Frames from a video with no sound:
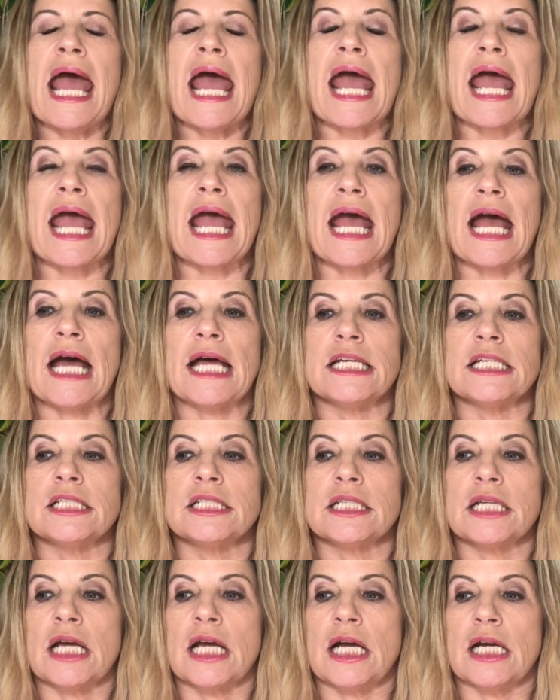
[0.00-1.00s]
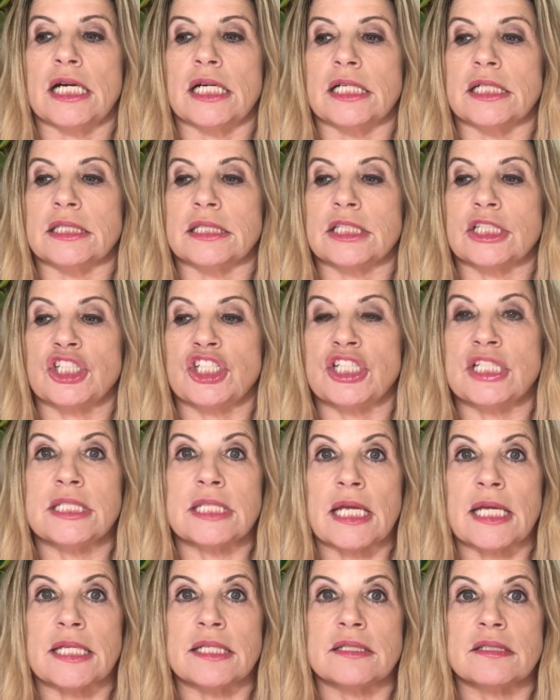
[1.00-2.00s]
And she
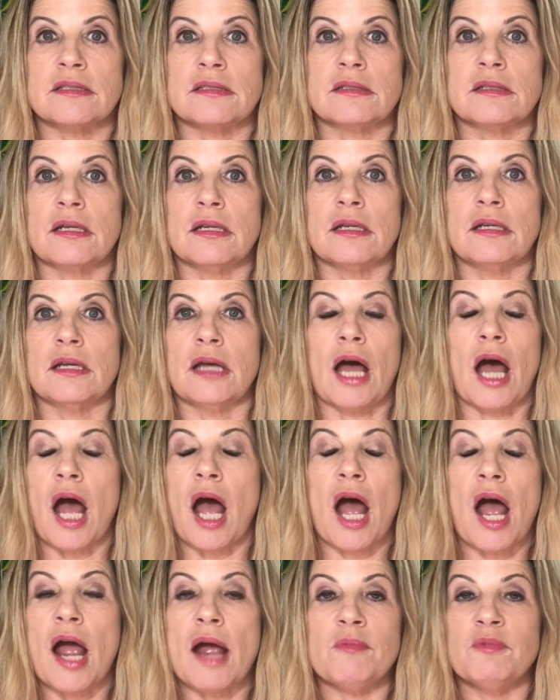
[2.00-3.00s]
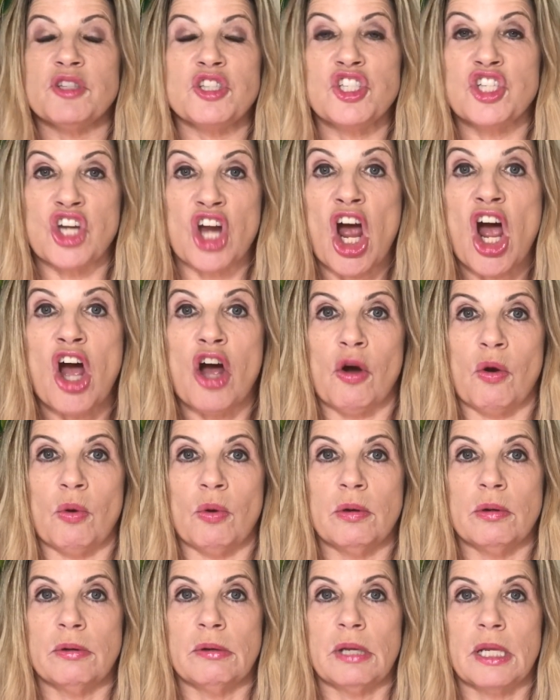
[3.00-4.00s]
says, I'm with
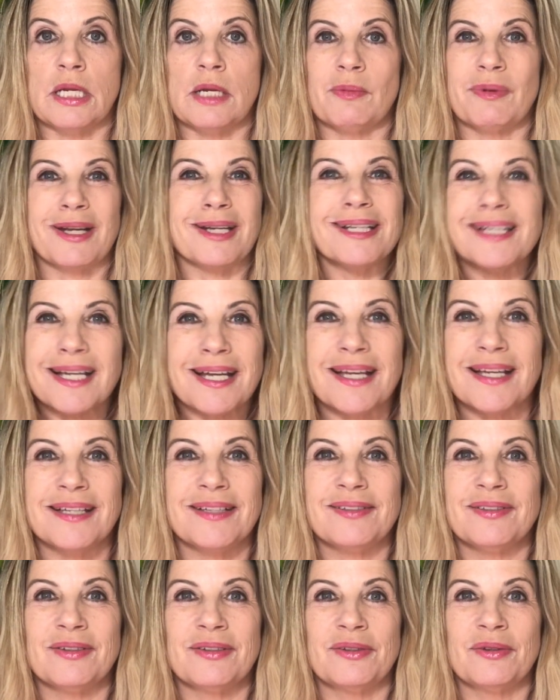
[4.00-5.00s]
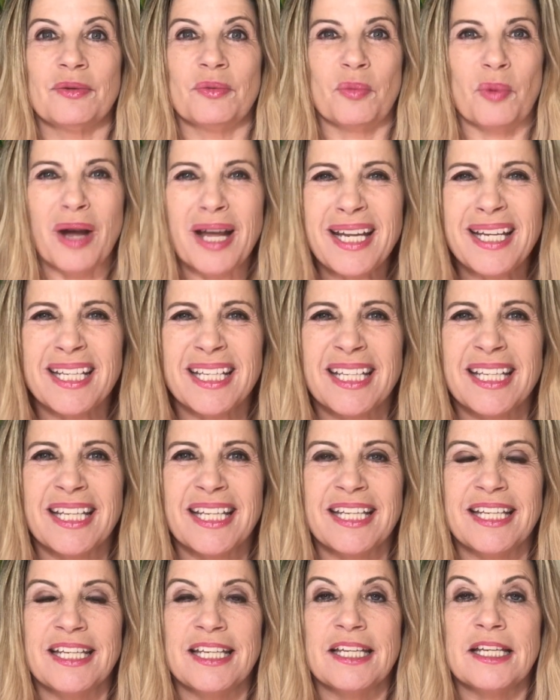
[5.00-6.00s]
Joe. And I went, what?
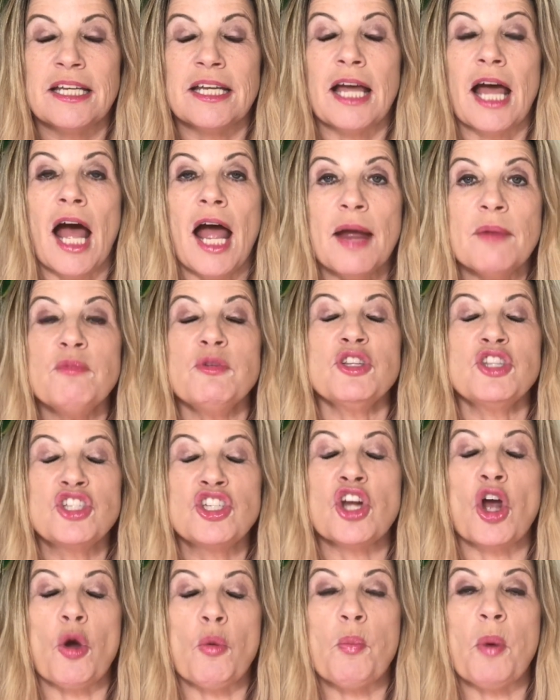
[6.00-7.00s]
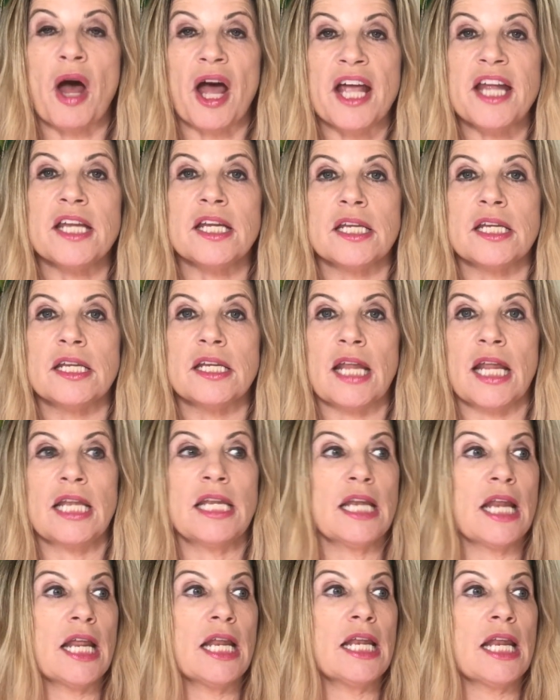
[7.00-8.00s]
I'm with Joe Biden
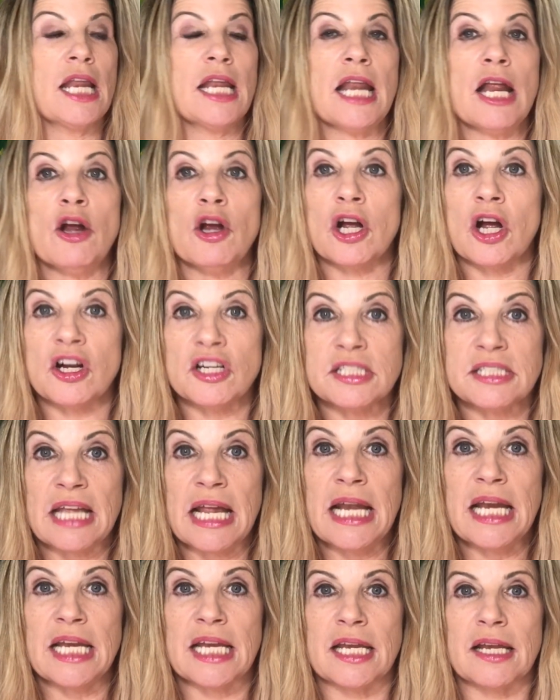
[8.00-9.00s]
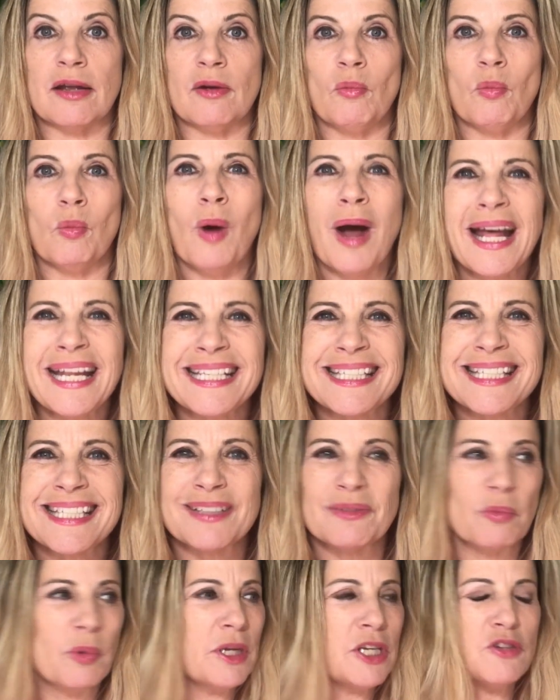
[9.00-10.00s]
and Eric Garcetti. What?
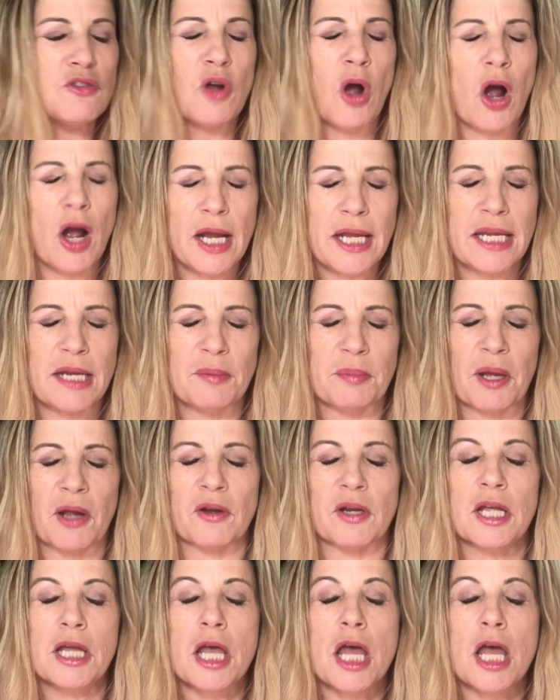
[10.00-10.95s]
What are you talking about?